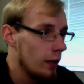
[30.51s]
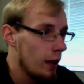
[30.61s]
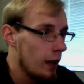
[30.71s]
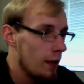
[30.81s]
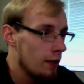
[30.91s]

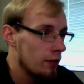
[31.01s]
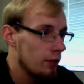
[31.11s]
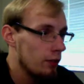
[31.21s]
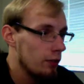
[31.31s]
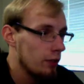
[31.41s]
And this
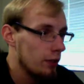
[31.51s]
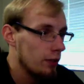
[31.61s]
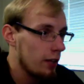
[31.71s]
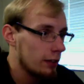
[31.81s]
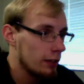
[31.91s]
is
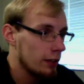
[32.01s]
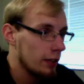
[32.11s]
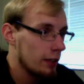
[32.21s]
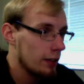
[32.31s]
exactly like